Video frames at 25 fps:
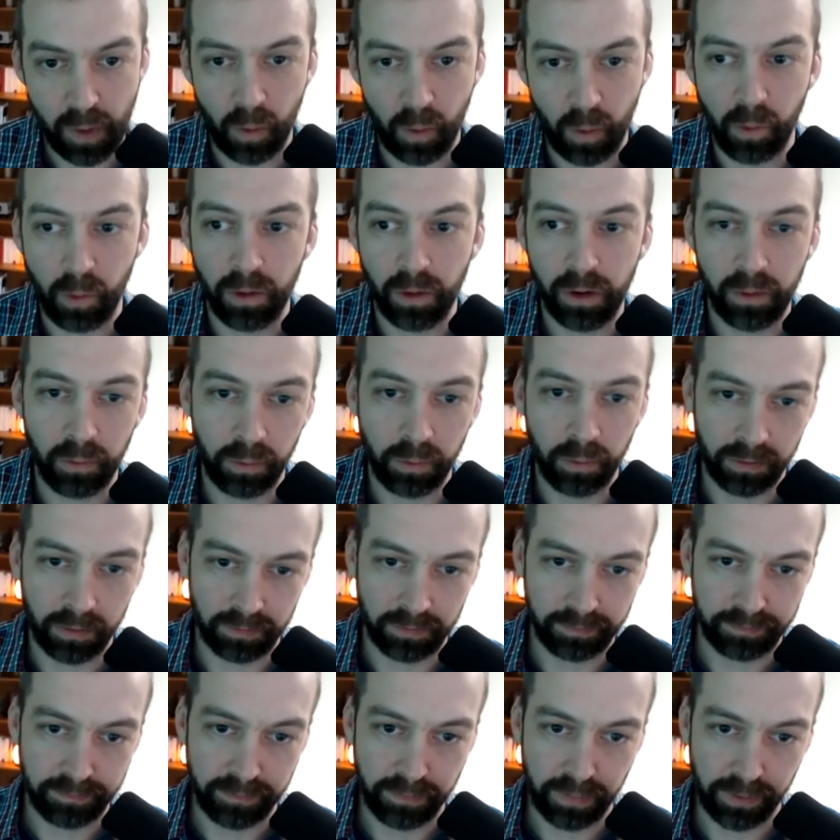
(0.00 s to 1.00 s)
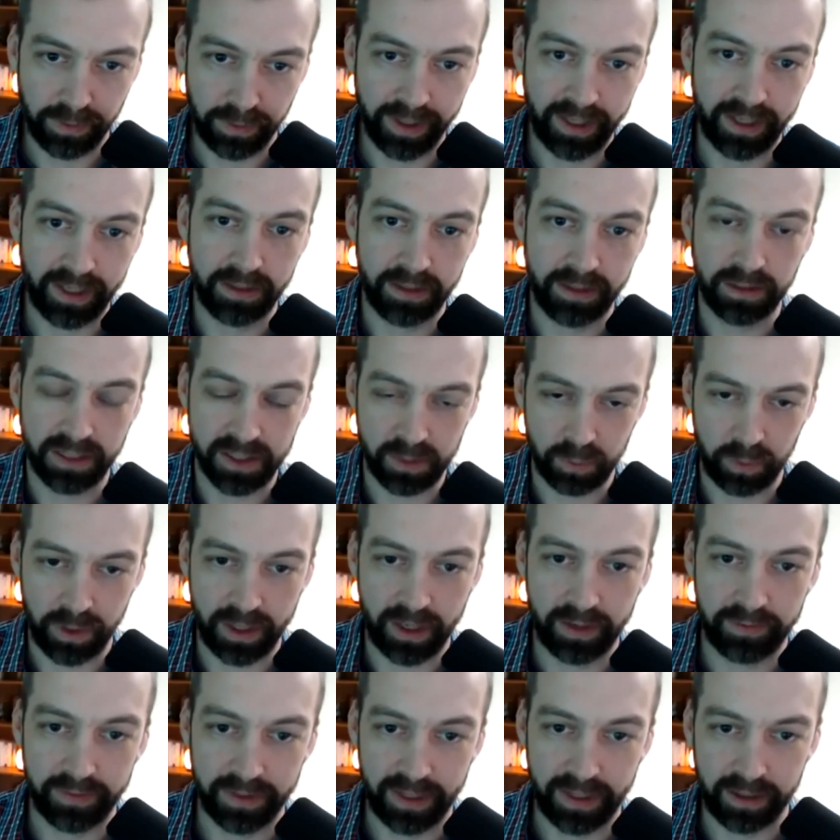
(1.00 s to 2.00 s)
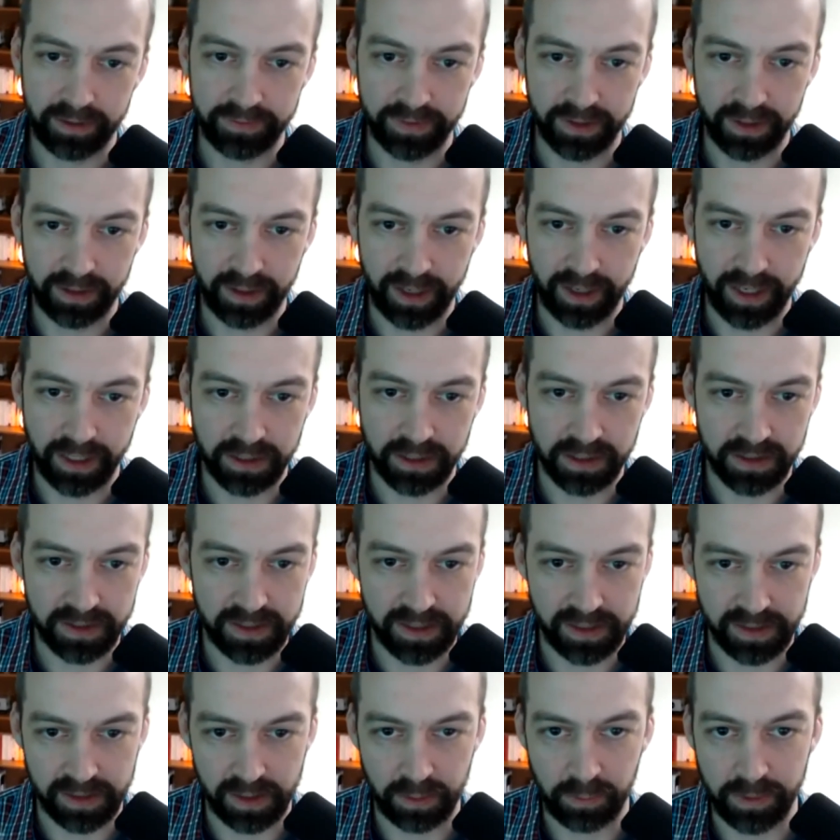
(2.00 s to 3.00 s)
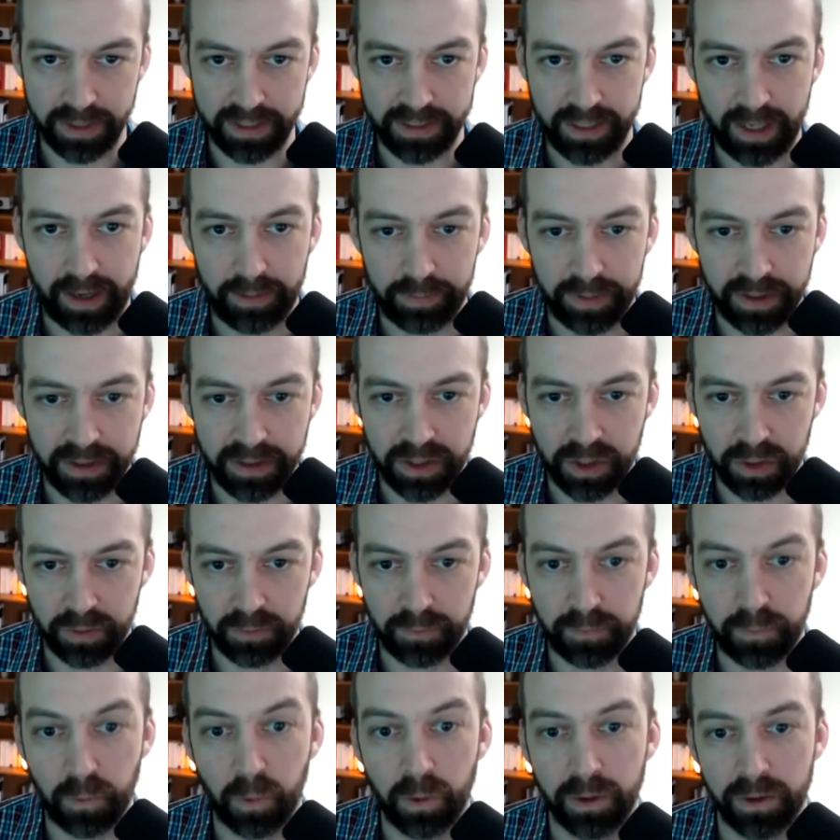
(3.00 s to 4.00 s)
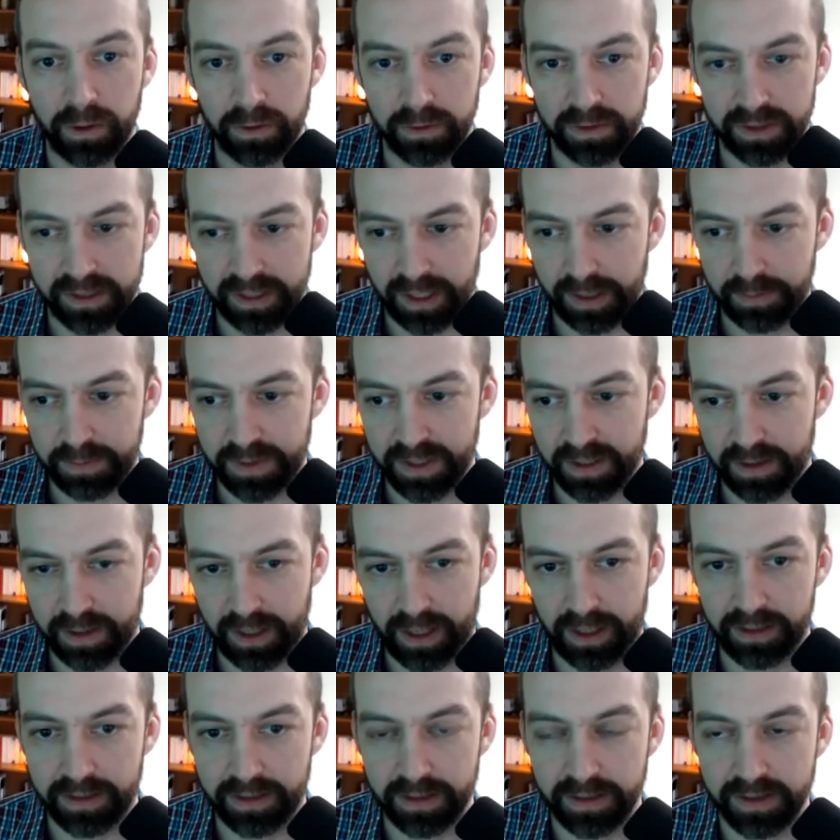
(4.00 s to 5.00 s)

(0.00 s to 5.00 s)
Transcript: or we'll bring in, because we have a lot of other agencies that we tap into for those types of things.